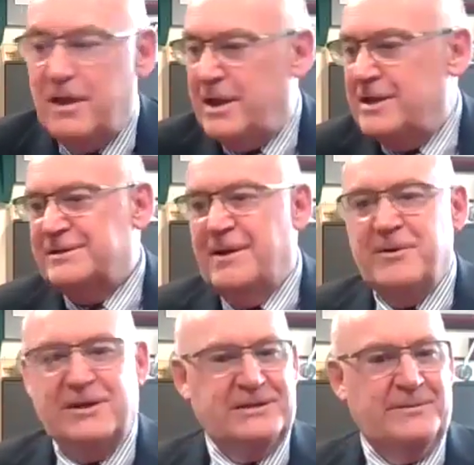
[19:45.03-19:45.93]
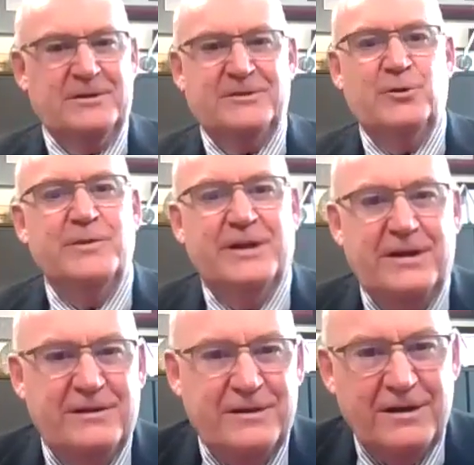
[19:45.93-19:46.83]
And it's not because I'm consuming
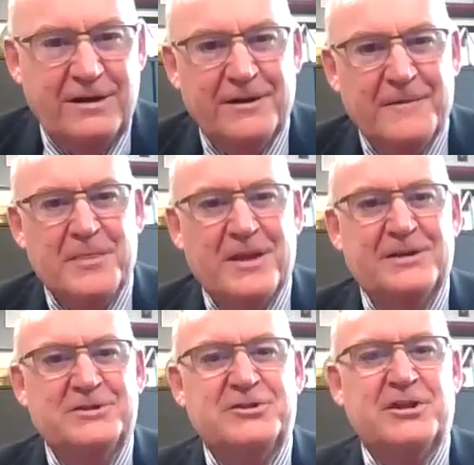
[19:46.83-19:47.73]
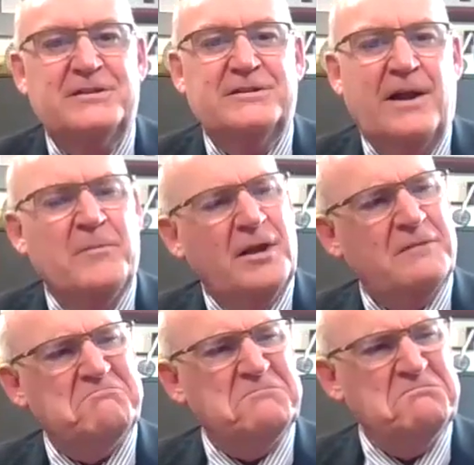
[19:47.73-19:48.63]
anything. It's just that I'm like,
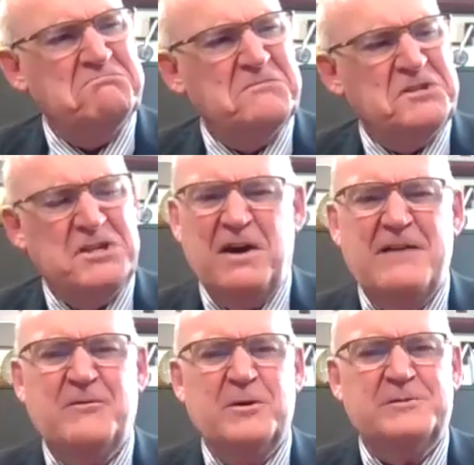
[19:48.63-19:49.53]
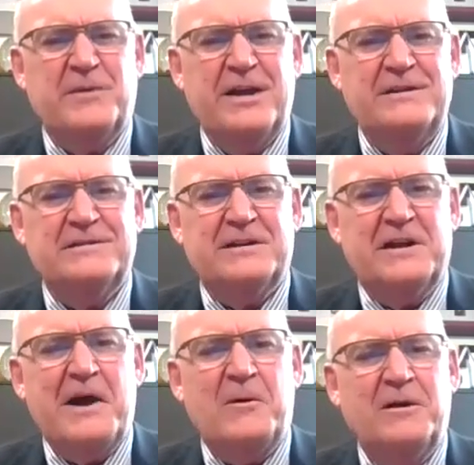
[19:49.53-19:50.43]
I haven't washed my hands in an
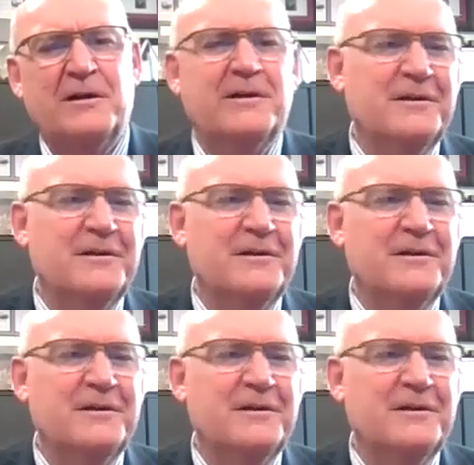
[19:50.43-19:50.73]
hour.